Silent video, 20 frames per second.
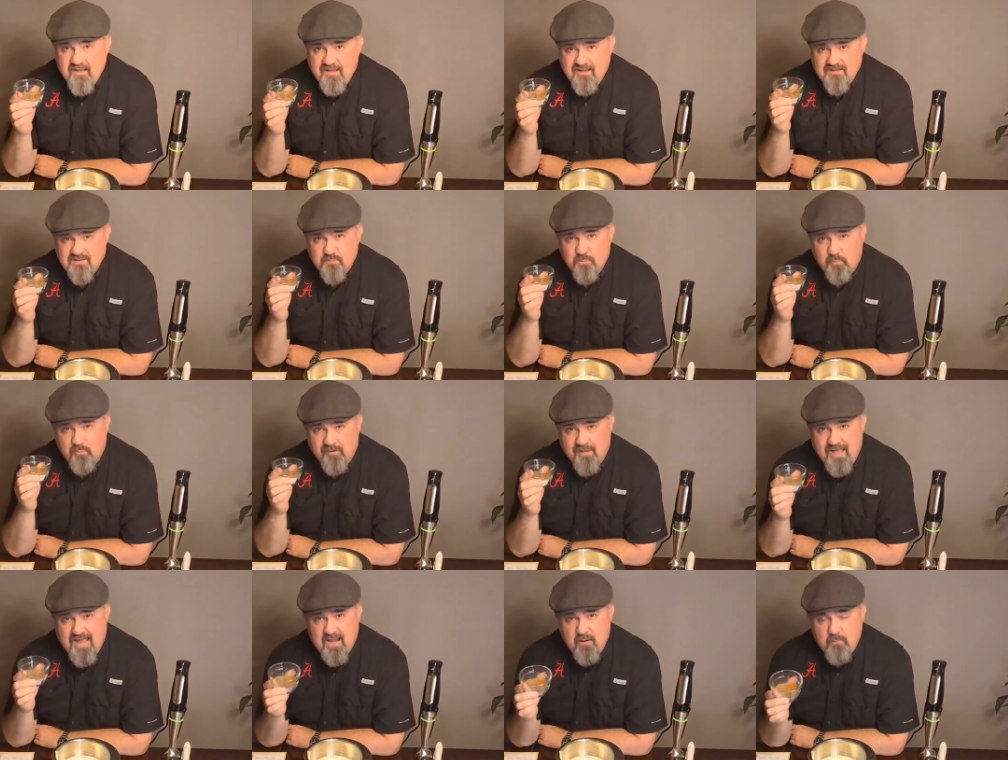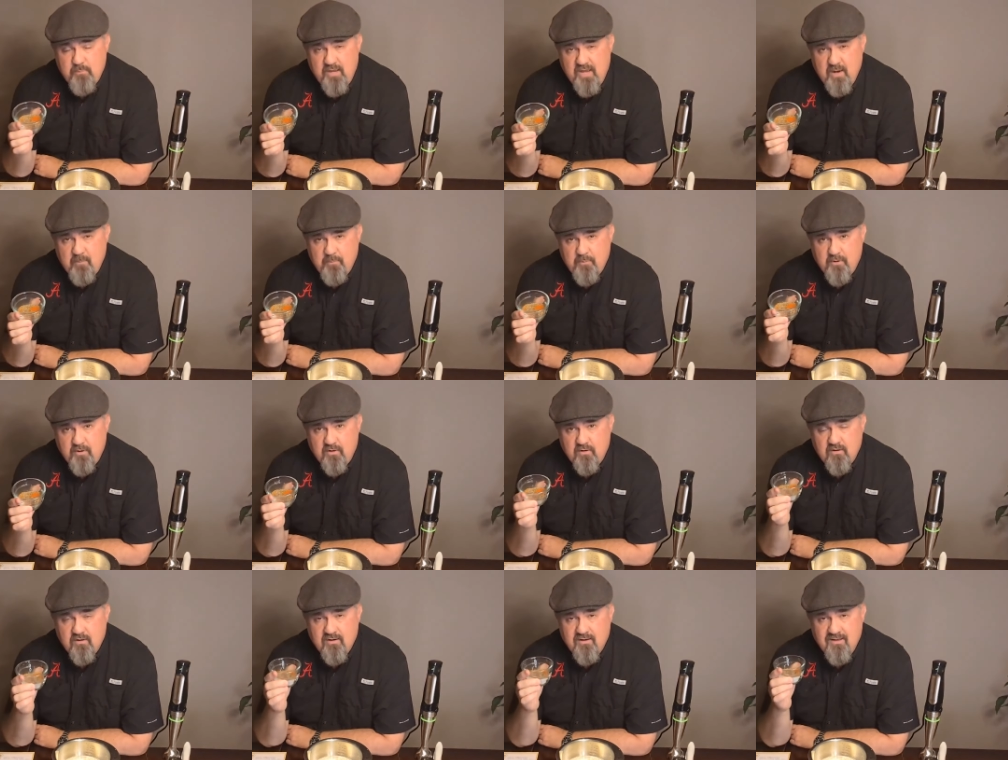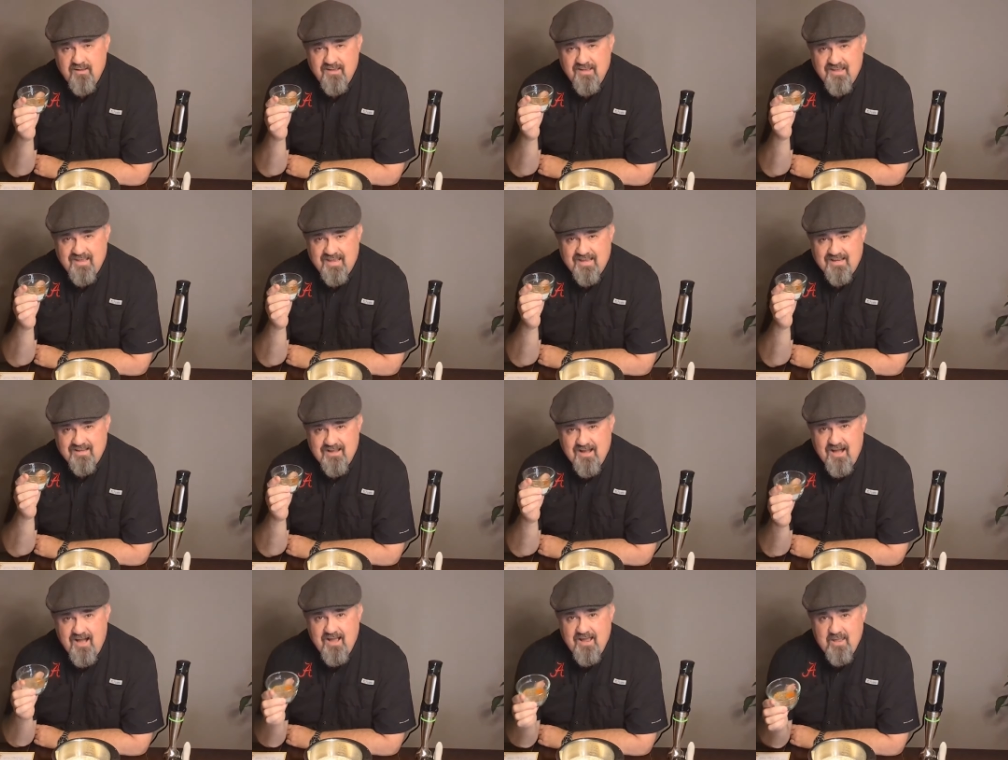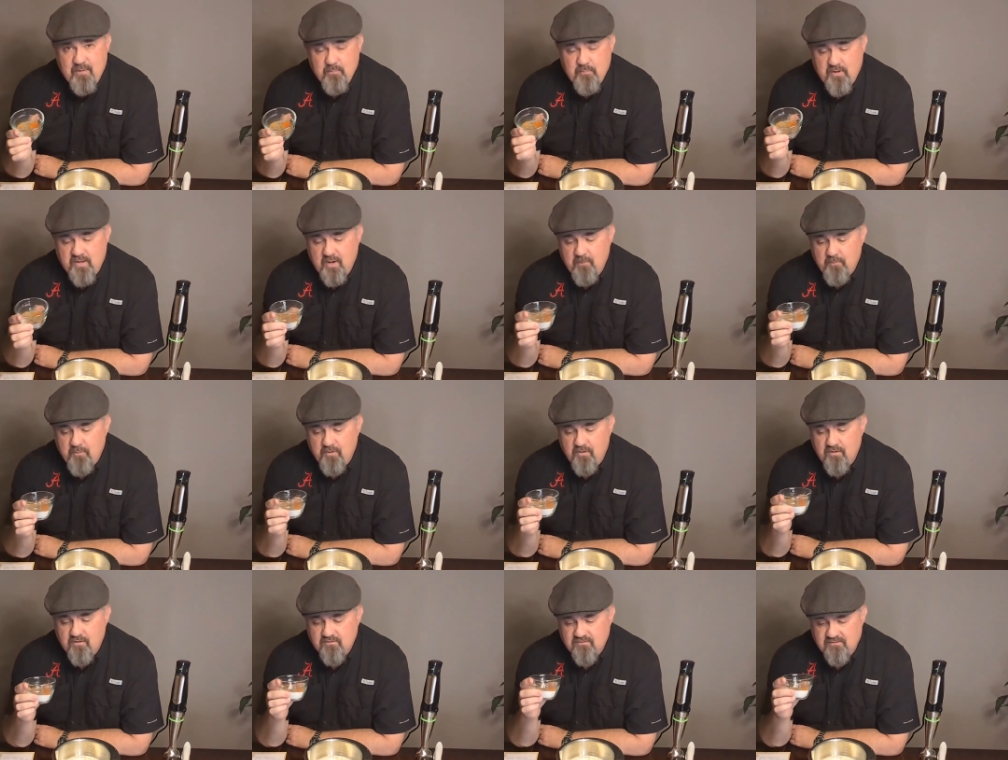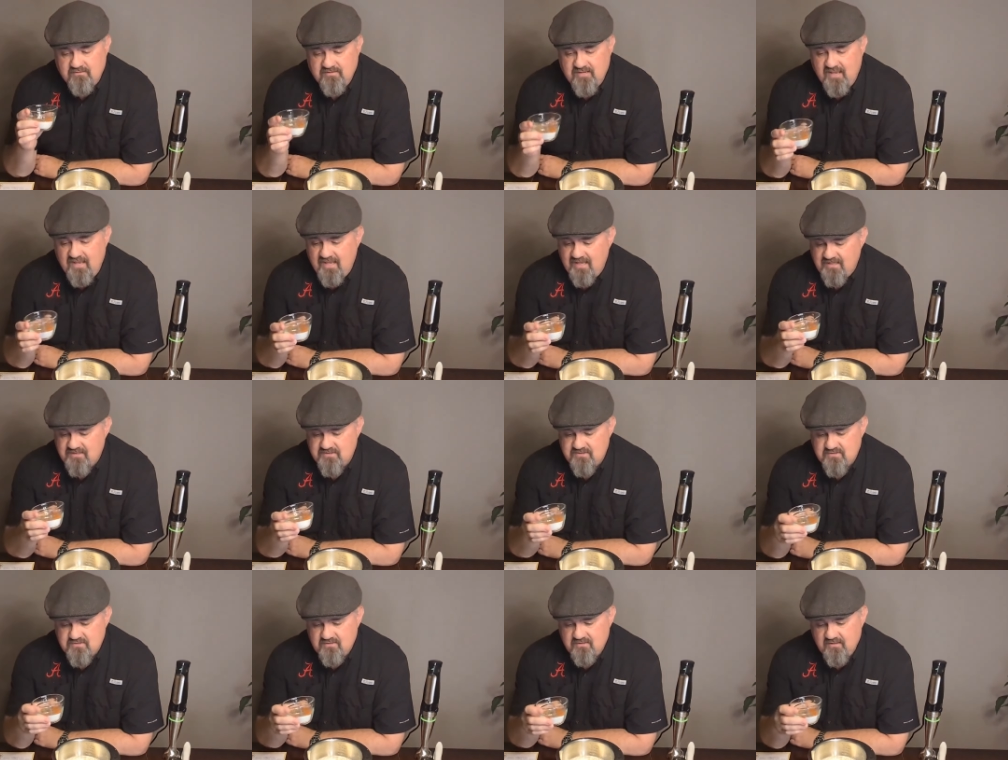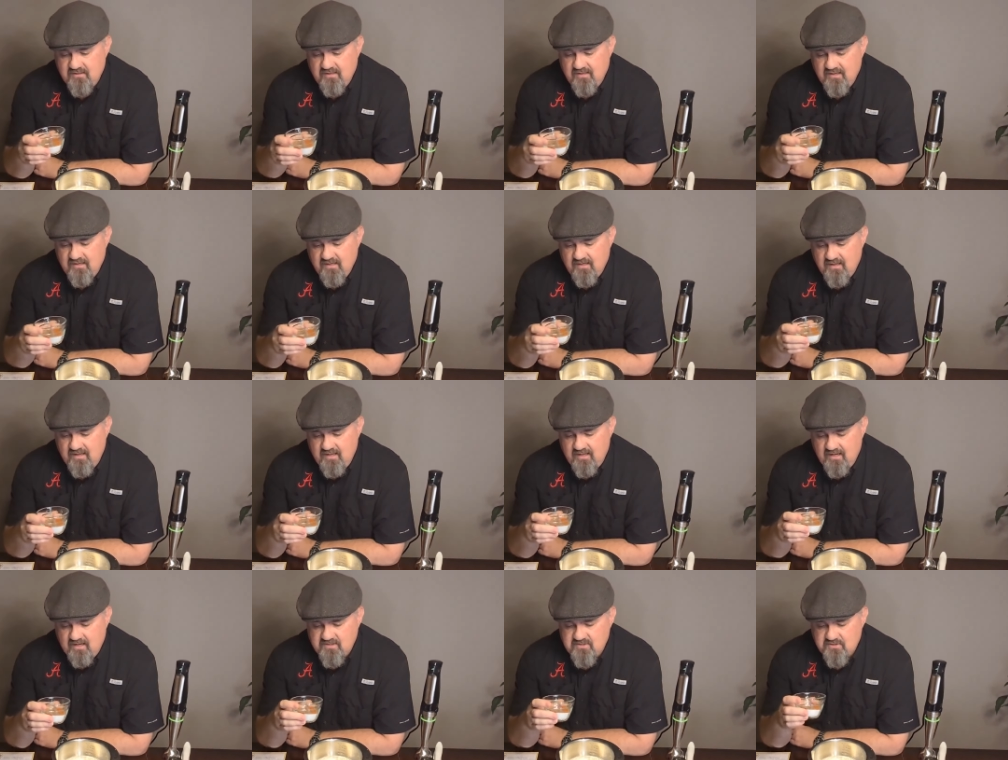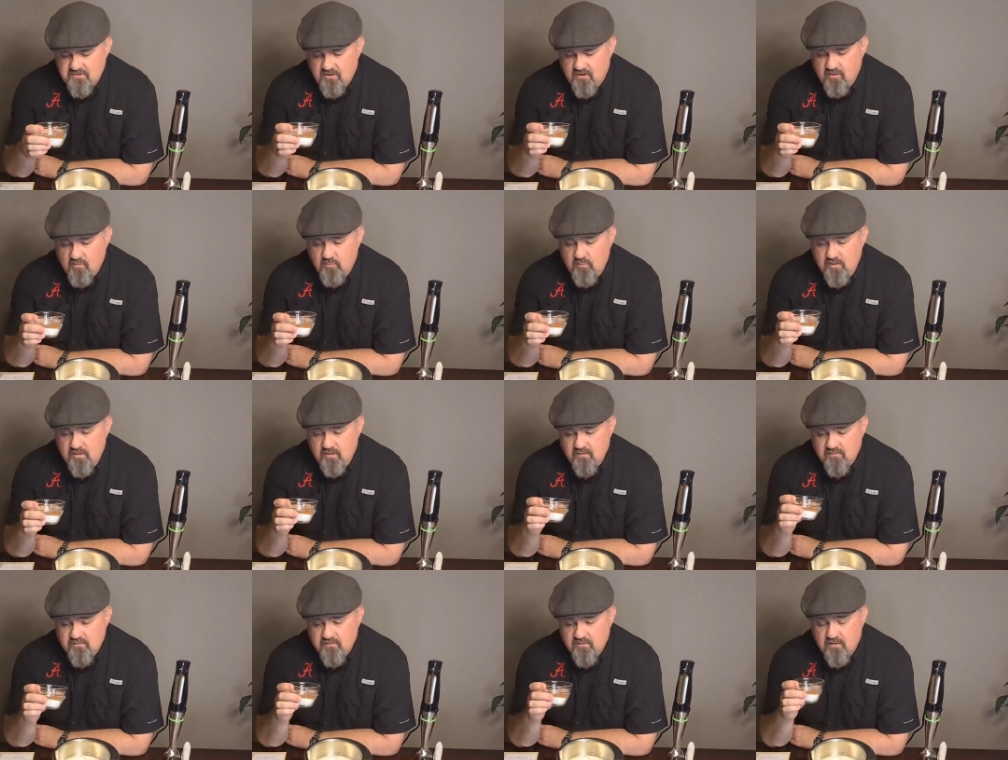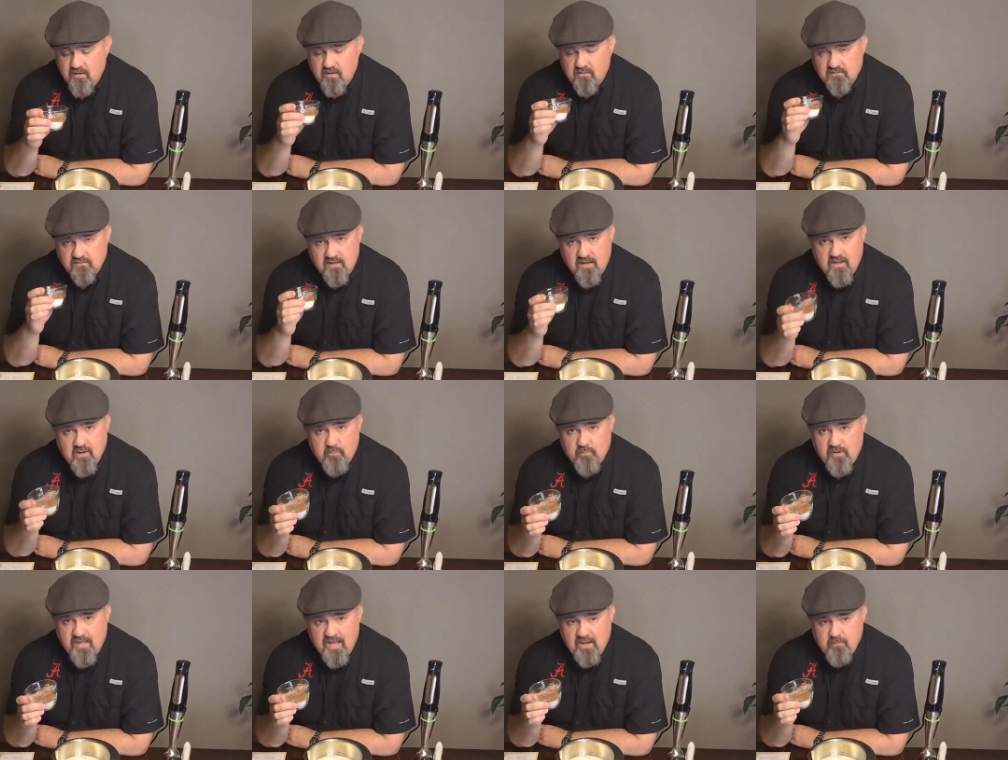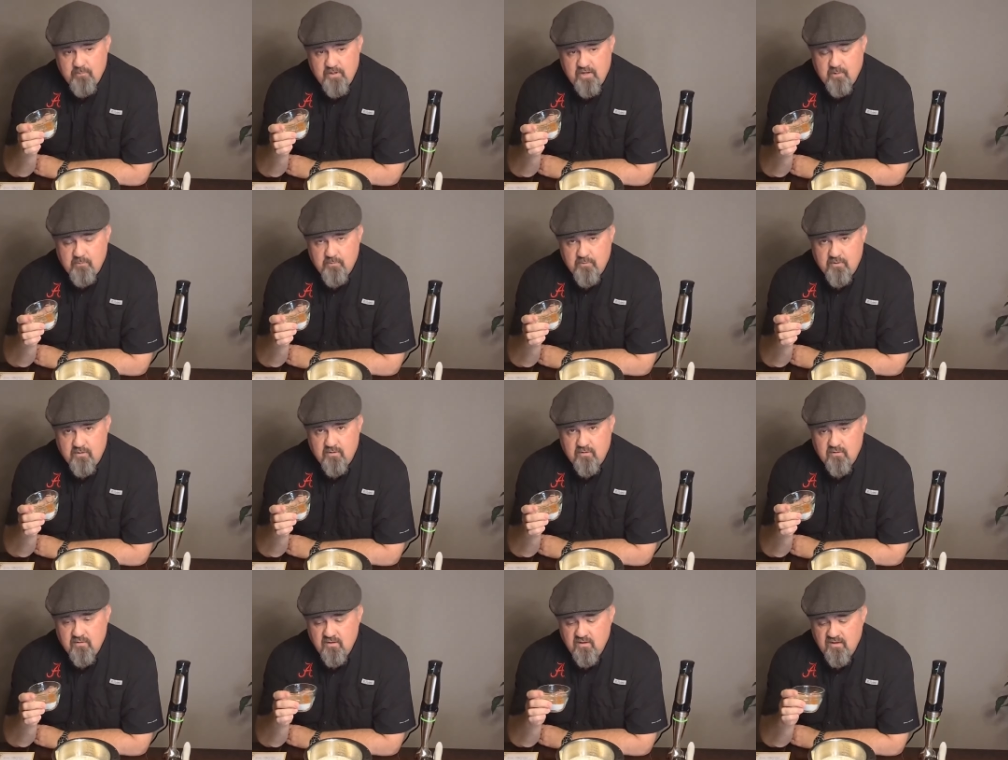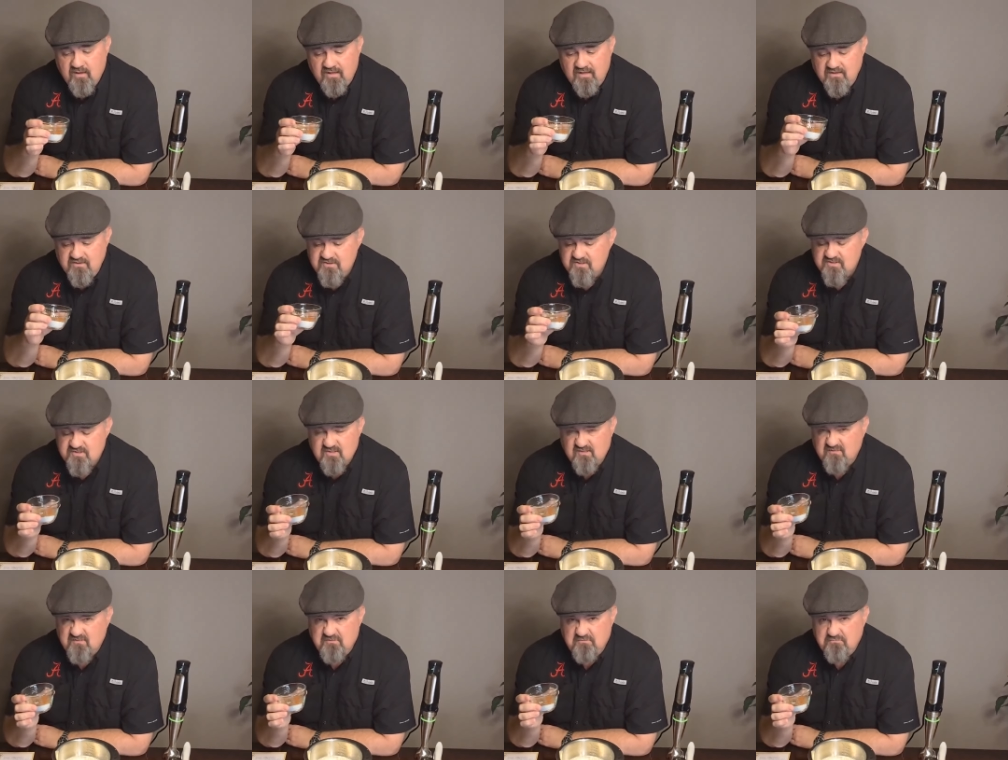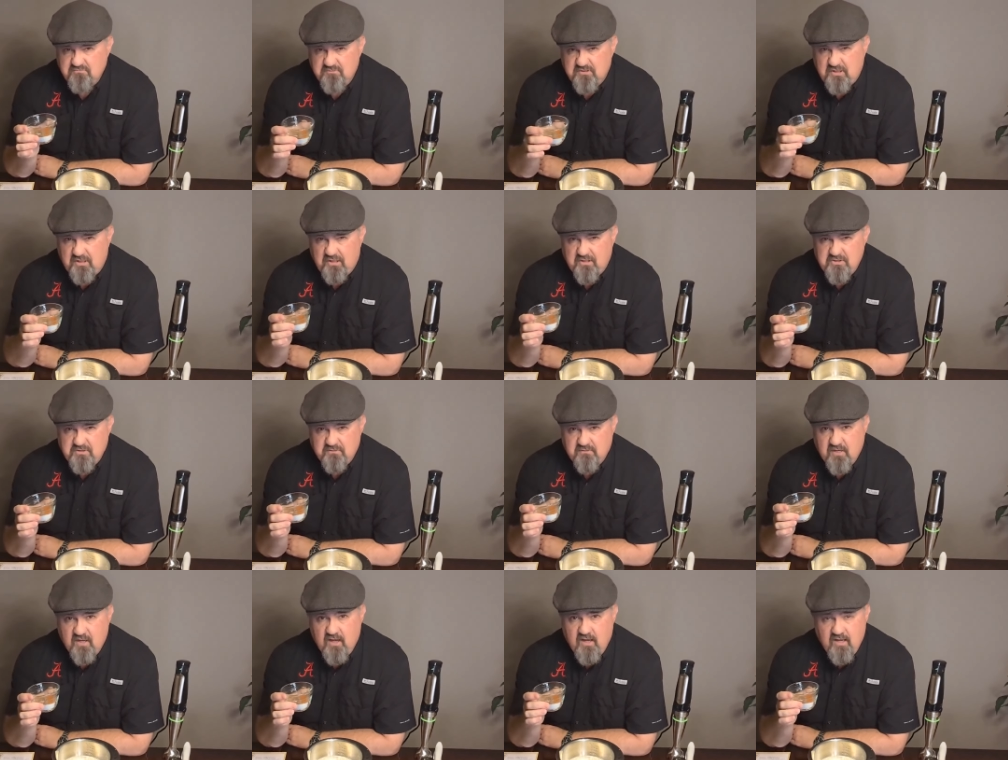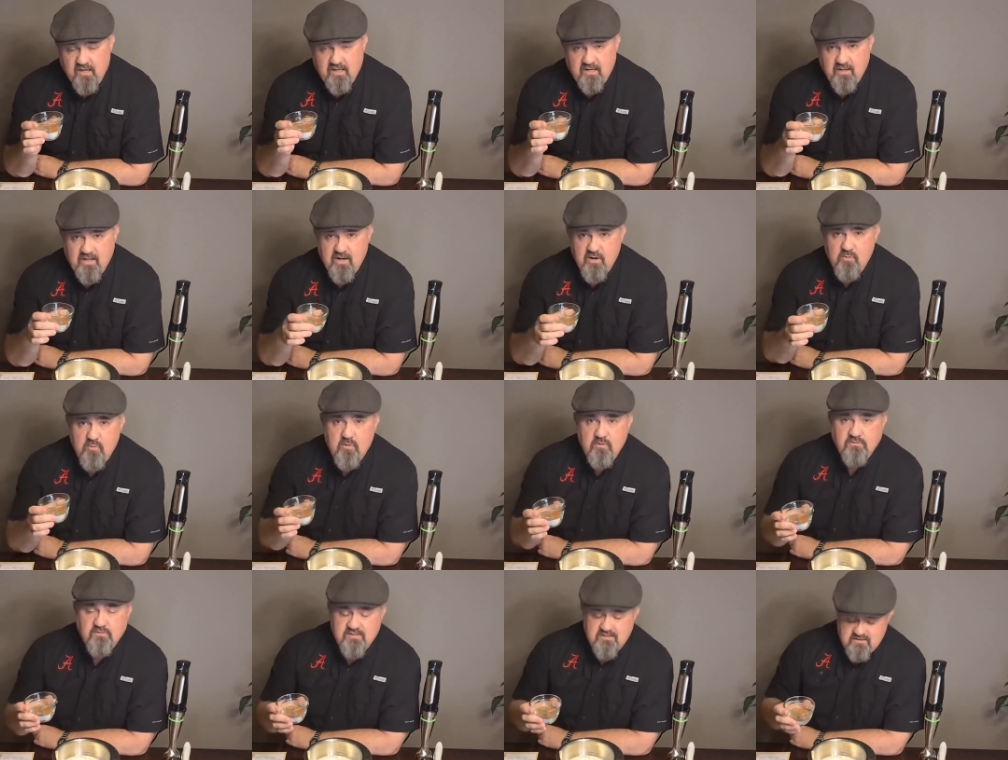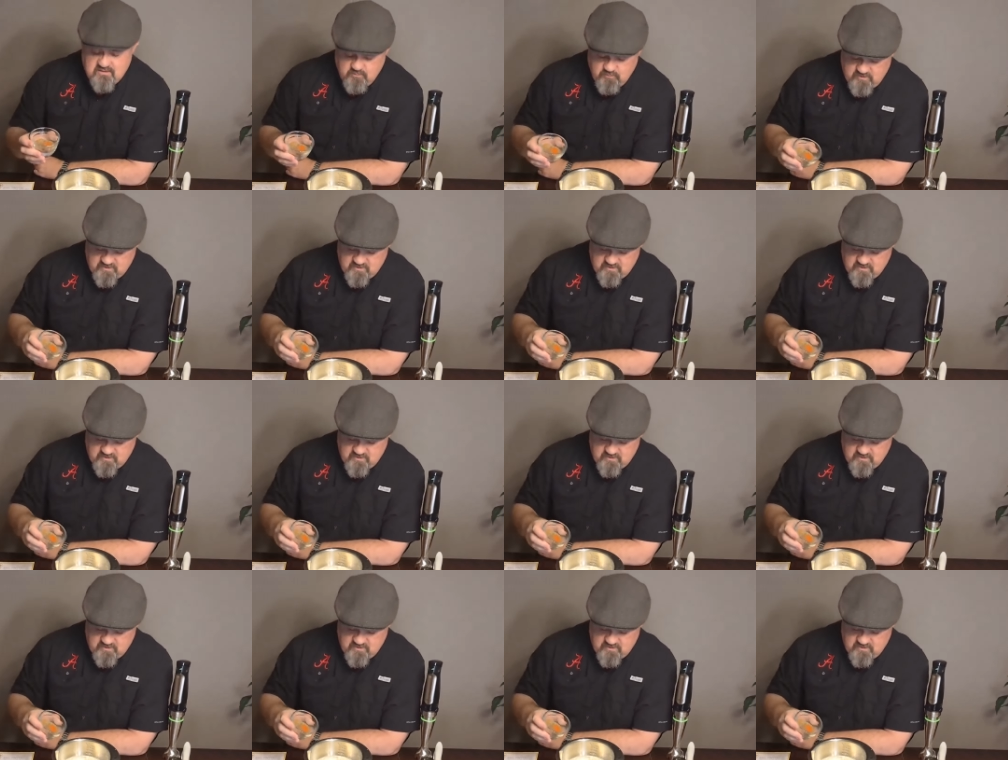and it's black pepper and cayenne pepper to taste. And I start with a lot of black pepper and just a touch of cayenne. I don't want this to